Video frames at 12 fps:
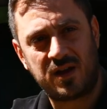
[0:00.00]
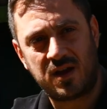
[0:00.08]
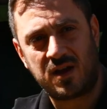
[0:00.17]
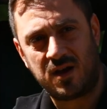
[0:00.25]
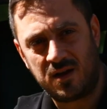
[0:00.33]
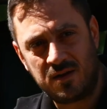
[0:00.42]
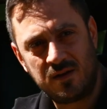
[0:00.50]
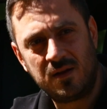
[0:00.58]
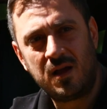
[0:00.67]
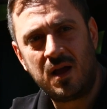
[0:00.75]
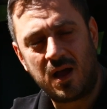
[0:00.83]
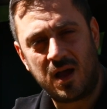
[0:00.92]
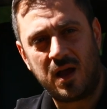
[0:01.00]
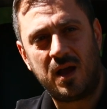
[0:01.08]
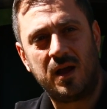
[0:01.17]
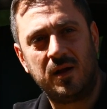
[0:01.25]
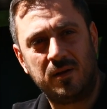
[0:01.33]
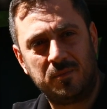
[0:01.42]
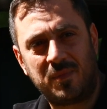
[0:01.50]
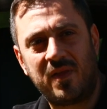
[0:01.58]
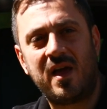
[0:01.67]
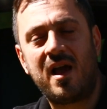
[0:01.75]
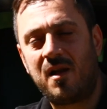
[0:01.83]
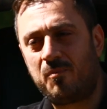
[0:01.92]
the car uh,
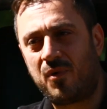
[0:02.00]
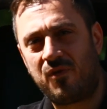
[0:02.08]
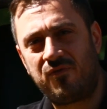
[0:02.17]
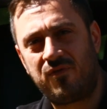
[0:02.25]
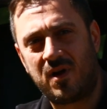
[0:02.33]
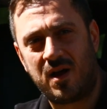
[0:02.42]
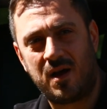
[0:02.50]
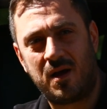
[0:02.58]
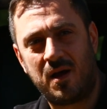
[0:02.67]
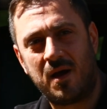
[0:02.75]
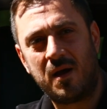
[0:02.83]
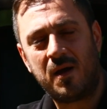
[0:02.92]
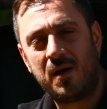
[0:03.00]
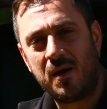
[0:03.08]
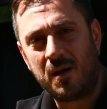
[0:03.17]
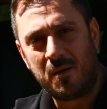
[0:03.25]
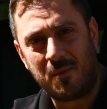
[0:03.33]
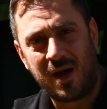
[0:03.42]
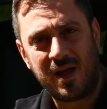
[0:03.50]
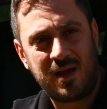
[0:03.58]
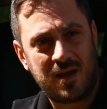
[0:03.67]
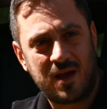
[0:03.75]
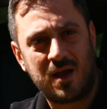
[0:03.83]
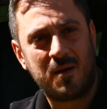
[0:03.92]
by the help of uh,
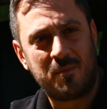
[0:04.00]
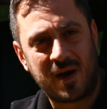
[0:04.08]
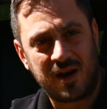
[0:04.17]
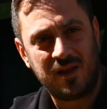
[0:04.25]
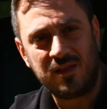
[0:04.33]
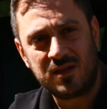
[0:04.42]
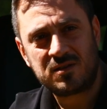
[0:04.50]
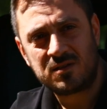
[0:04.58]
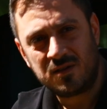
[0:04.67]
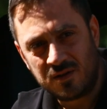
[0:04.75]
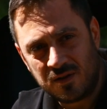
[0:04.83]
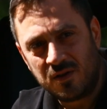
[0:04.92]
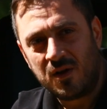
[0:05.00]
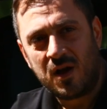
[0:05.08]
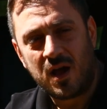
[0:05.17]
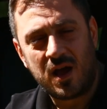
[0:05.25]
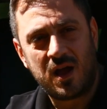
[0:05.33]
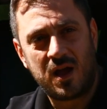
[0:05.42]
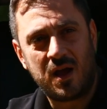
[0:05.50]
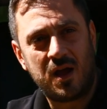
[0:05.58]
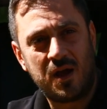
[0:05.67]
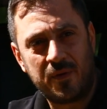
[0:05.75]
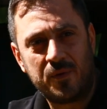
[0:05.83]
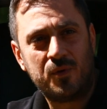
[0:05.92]
Mike uh, Baridis,
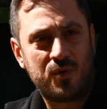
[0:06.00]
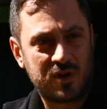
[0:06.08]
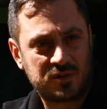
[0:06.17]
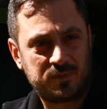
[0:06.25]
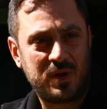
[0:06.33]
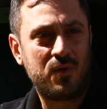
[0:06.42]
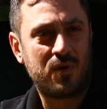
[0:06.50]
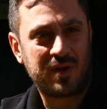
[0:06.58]
uh, who has been